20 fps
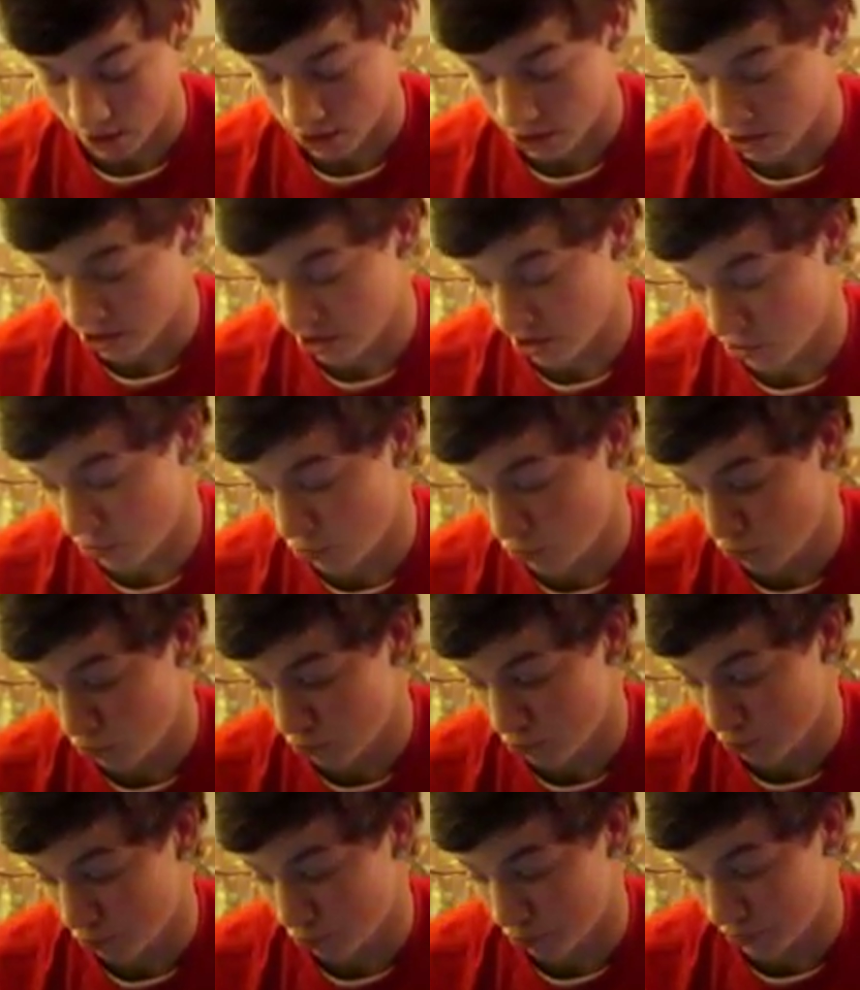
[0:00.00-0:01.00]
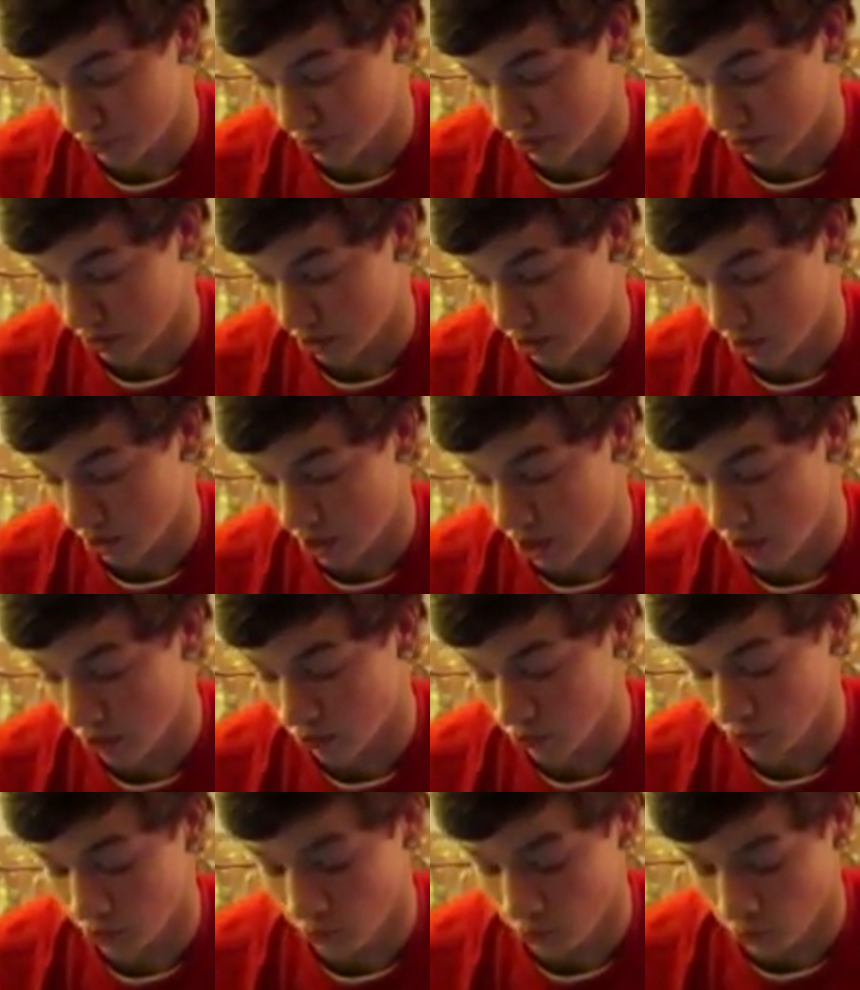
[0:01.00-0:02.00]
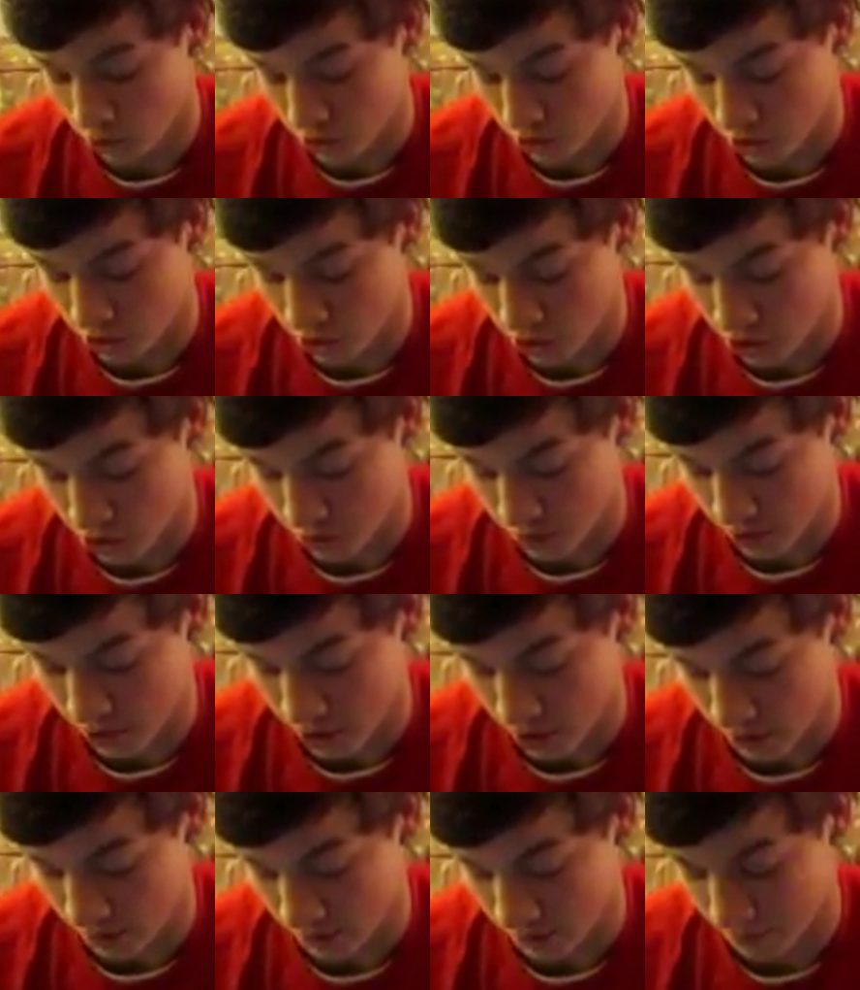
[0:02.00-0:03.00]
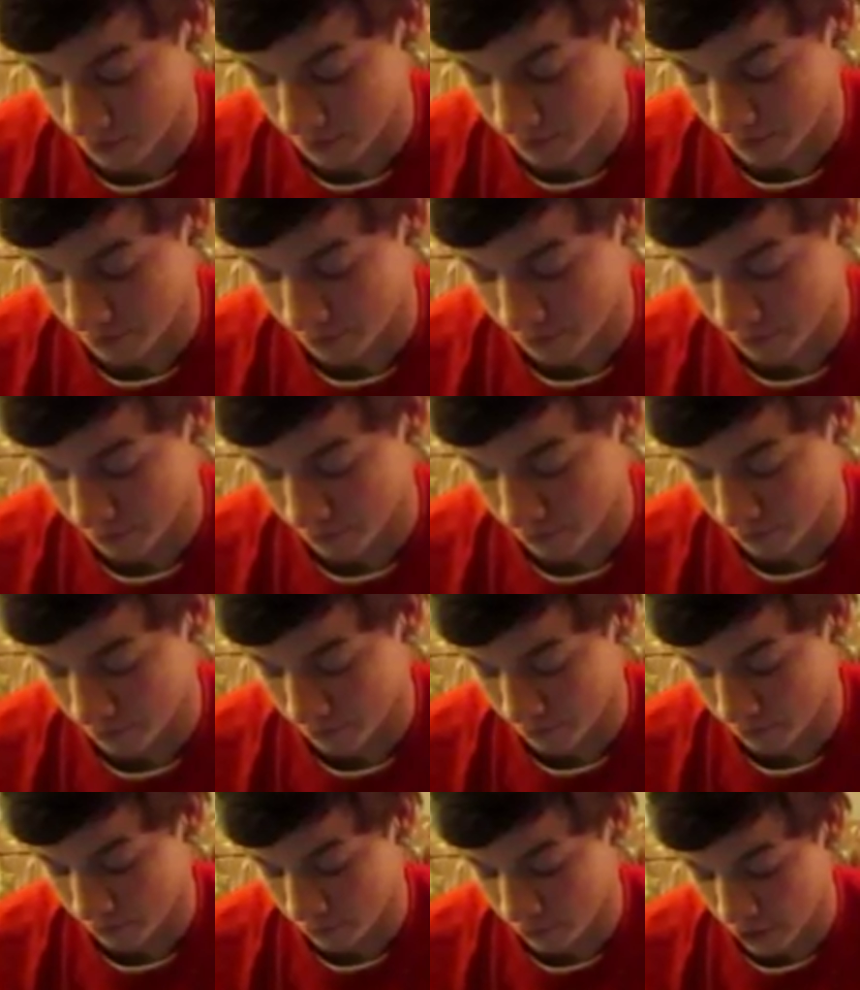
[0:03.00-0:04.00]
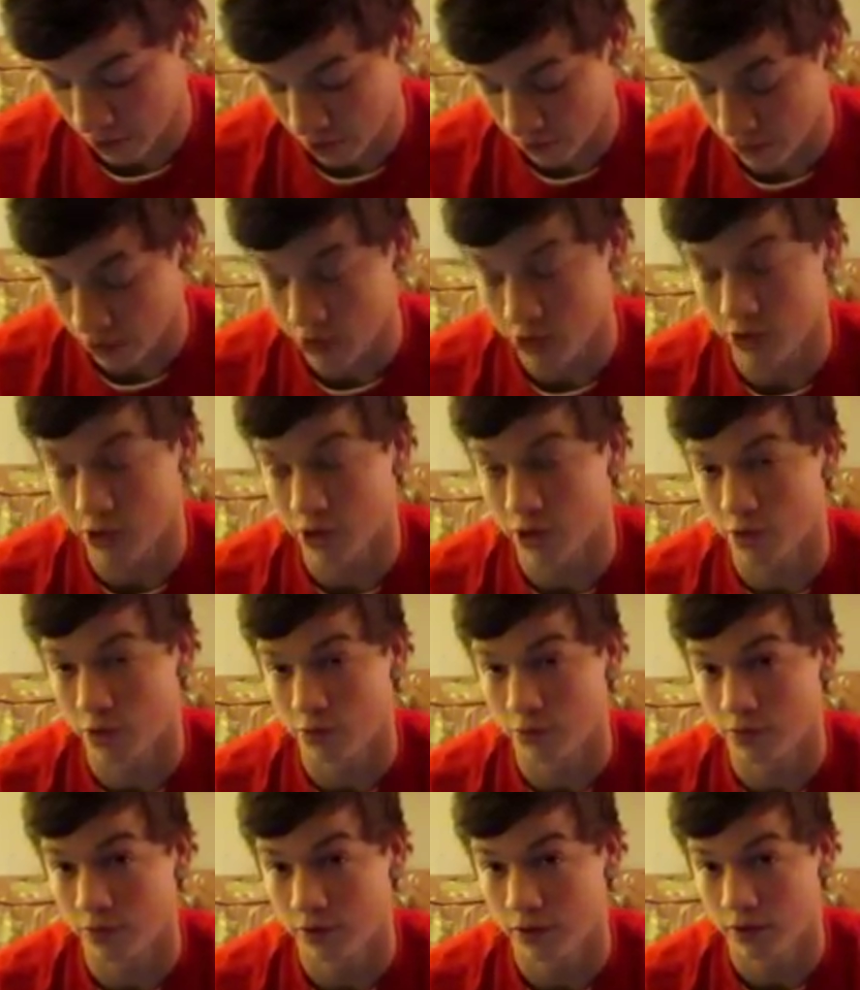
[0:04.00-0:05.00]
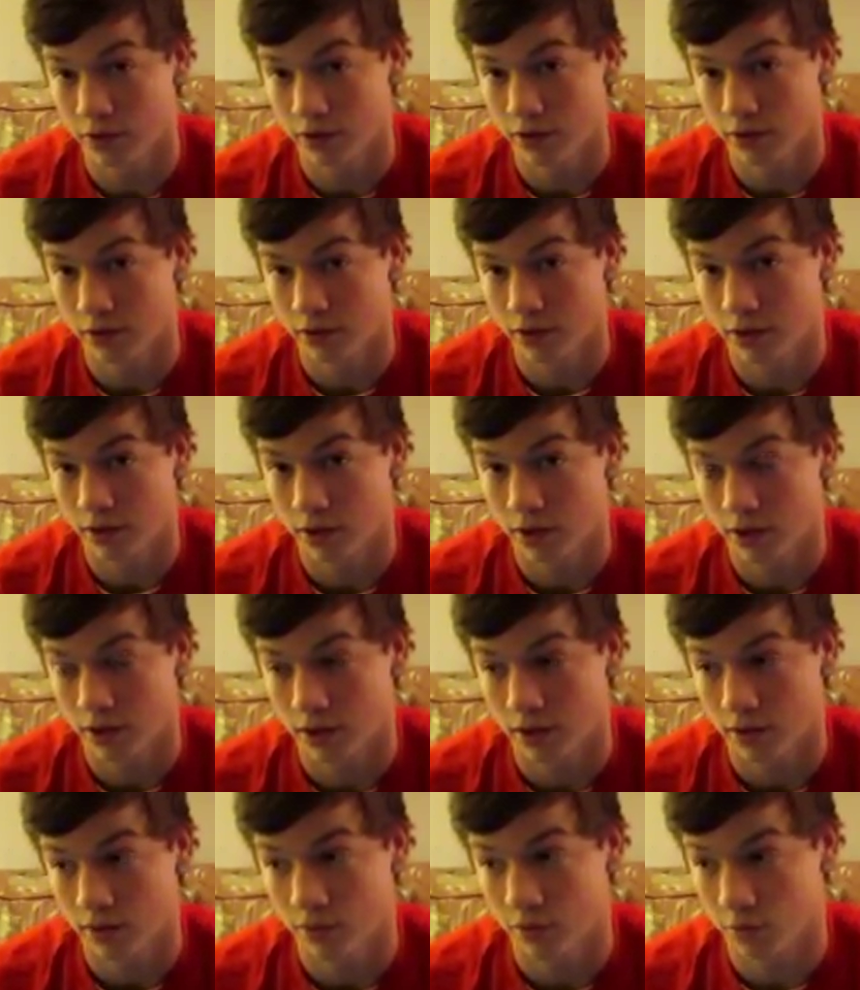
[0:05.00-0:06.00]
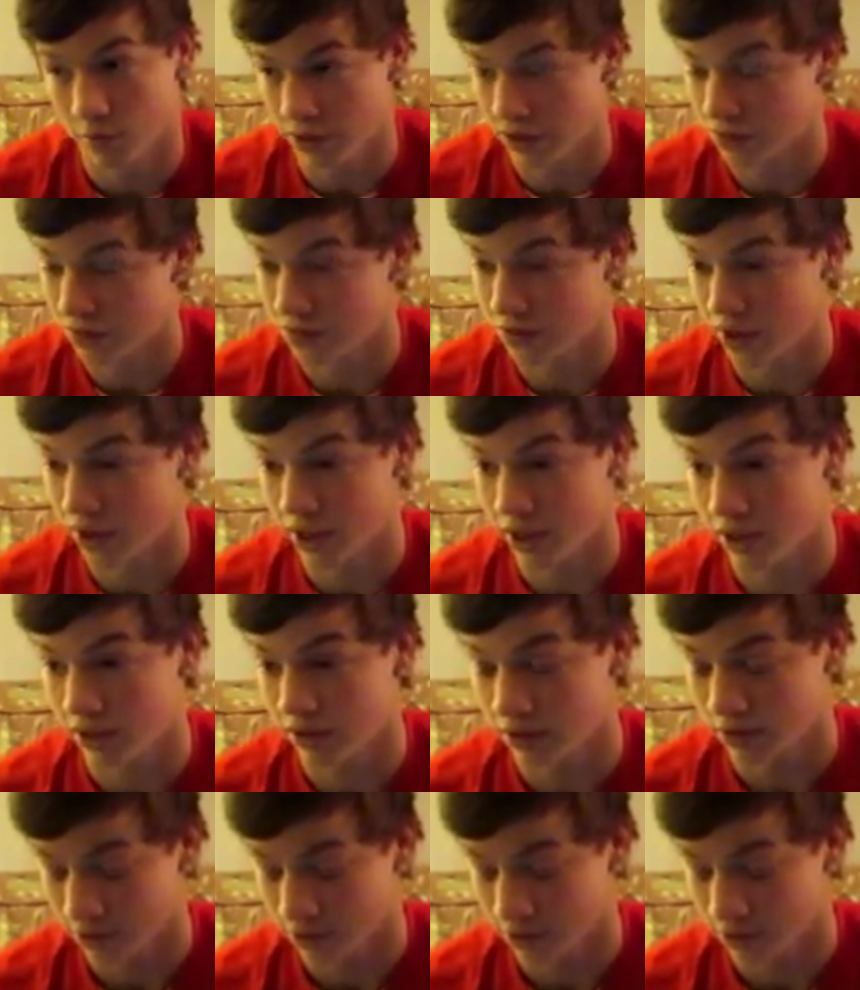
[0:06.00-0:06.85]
So, I really want to just become very, very known for being funny.